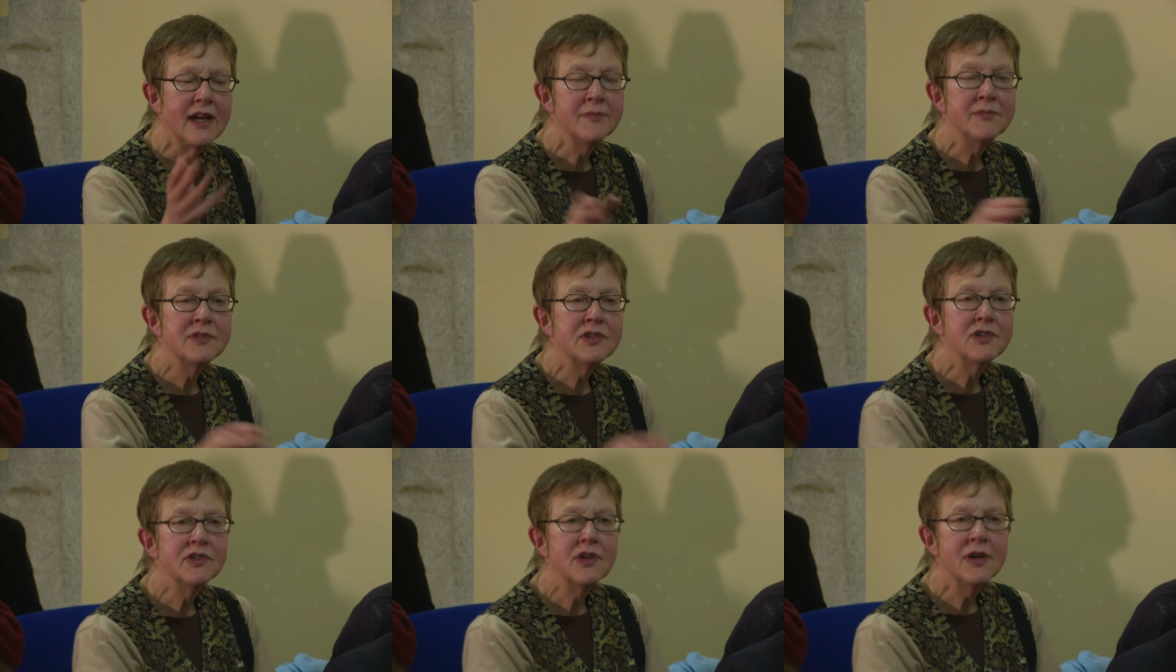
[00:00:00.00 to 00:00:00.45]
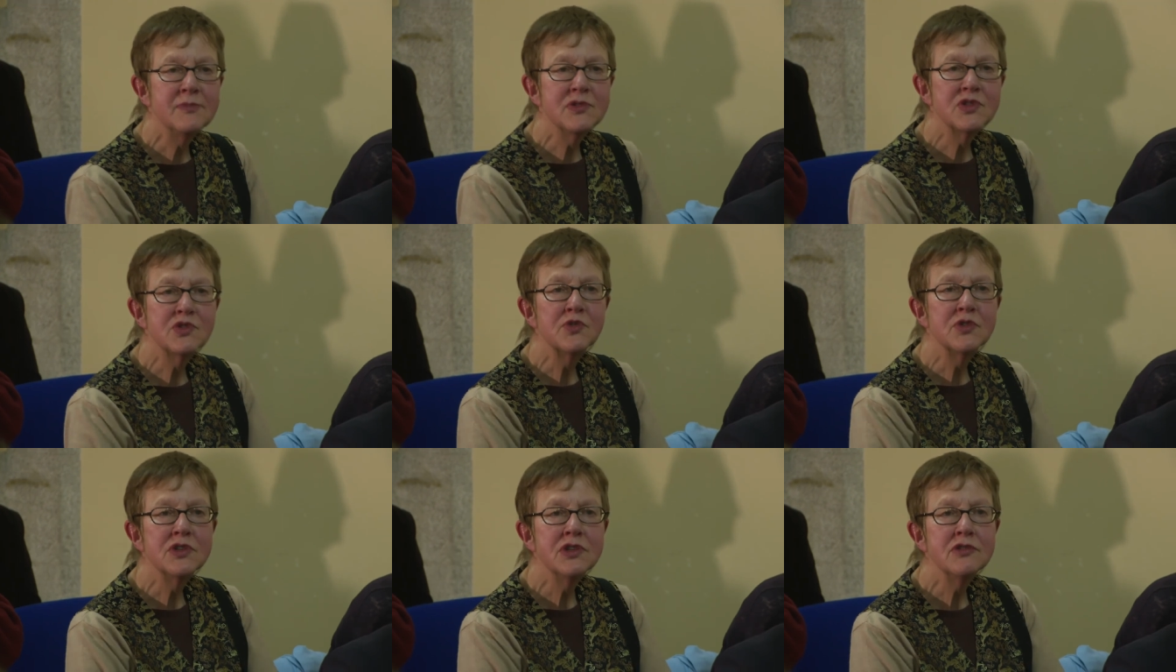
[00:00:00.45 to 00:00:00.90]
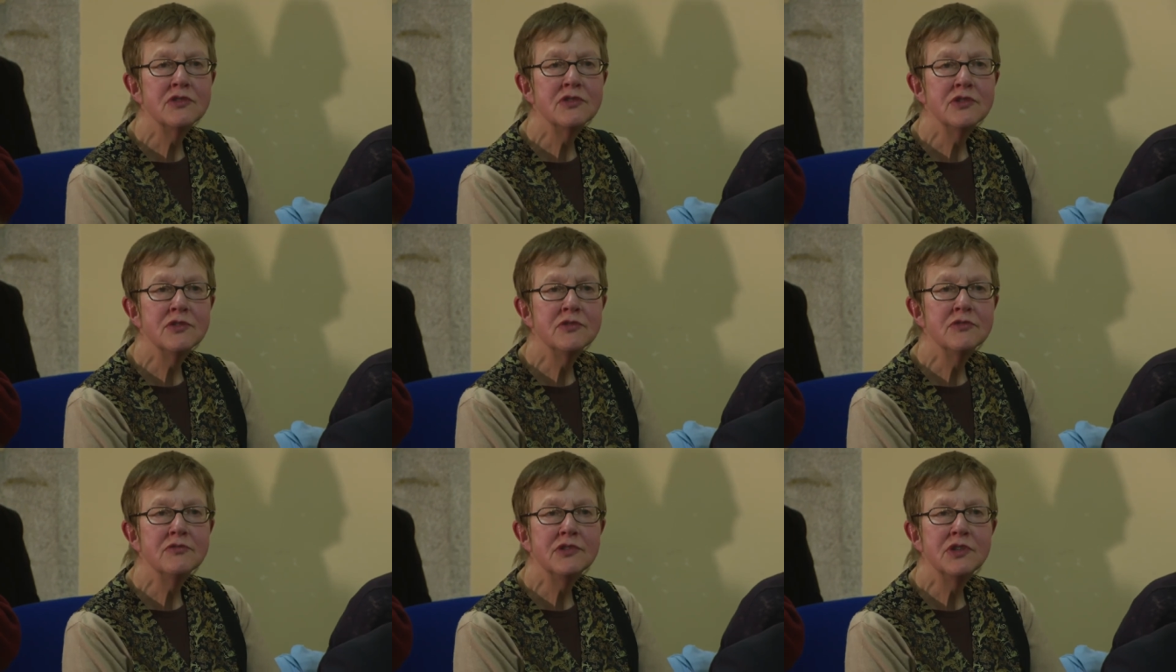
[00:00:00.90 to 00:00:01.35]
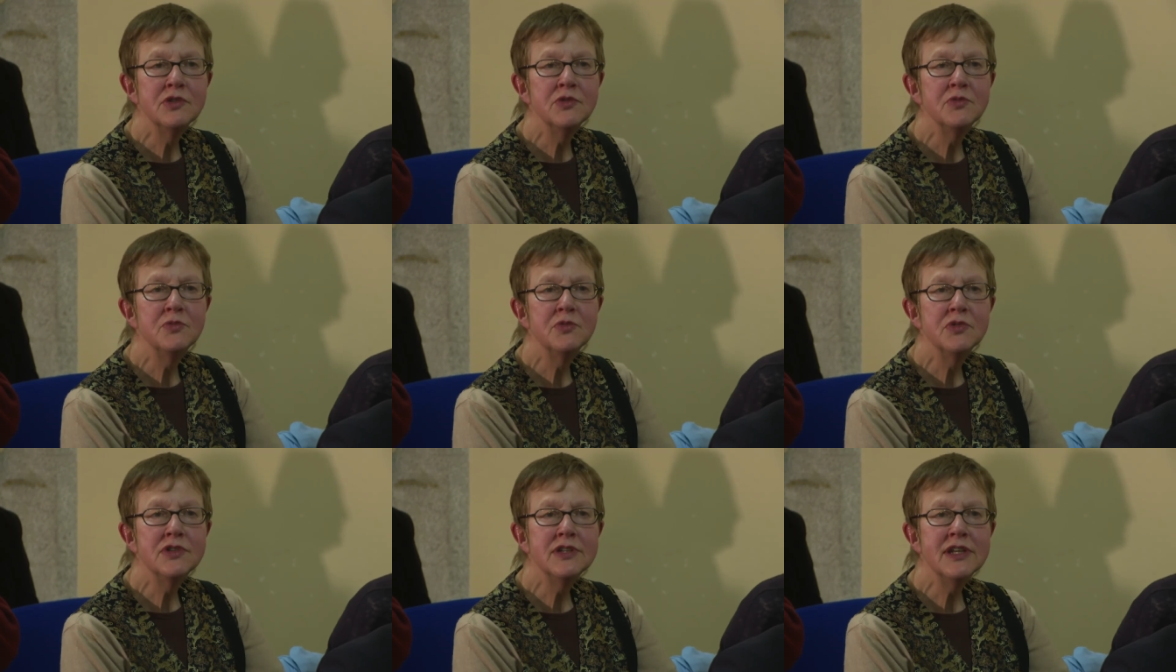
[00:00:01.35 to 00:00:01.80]
I'm, I'm, sure you, you, you
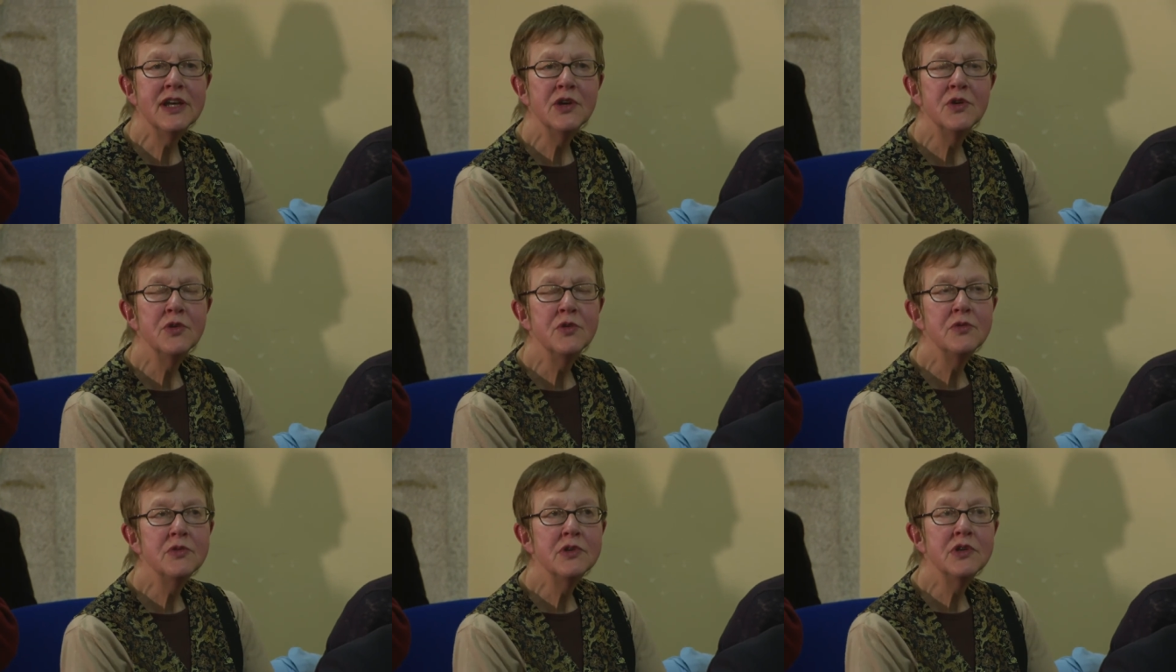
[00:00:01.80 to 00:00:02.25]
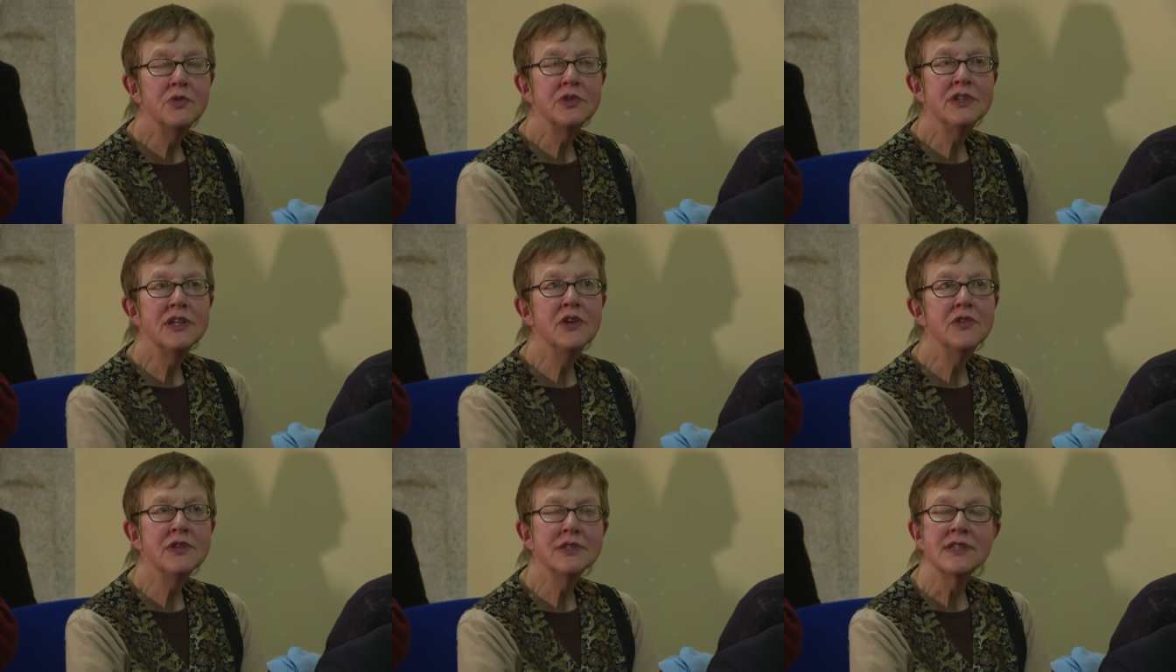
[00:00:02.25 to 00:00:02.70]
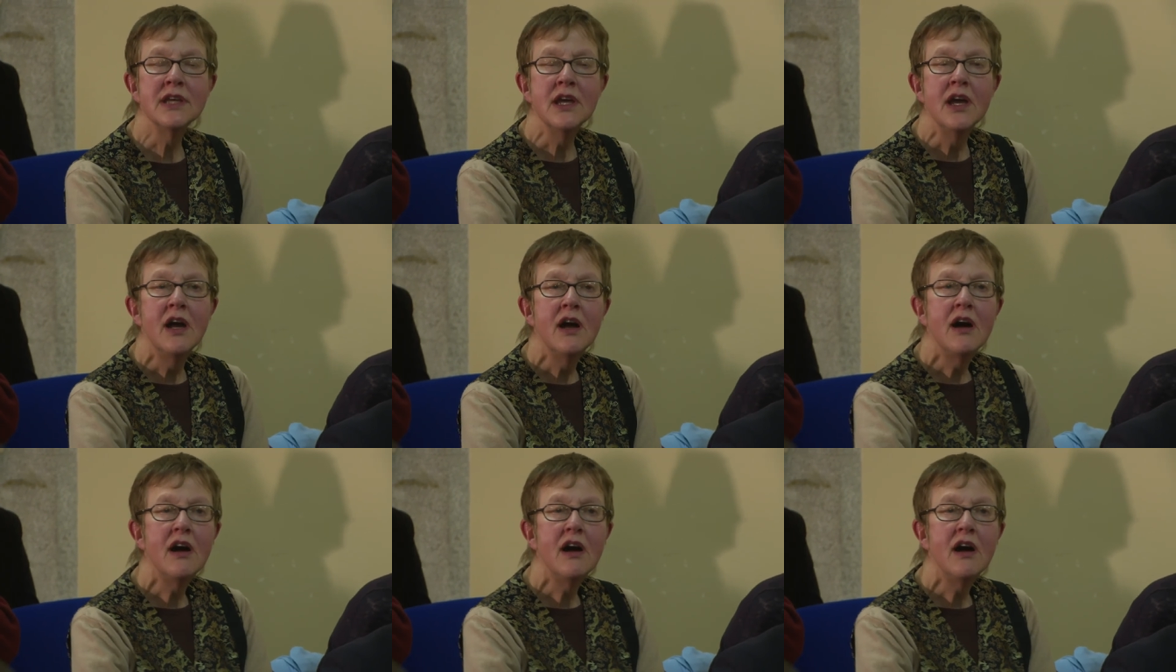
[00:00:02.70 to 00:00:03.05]
would know you would know this.